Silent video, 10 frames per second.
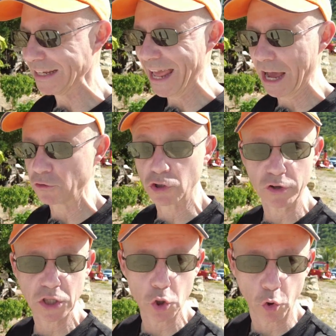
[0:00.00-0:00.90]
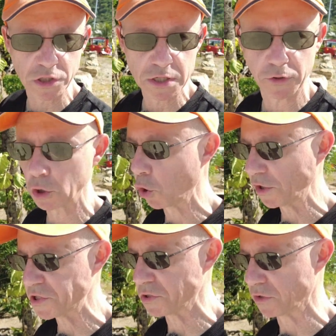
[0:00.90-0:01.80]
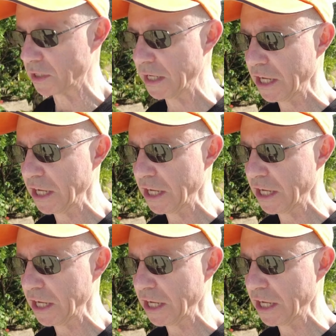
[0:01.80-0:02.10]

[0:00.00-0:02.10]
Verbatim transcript: Now, during the course of her lawsuit,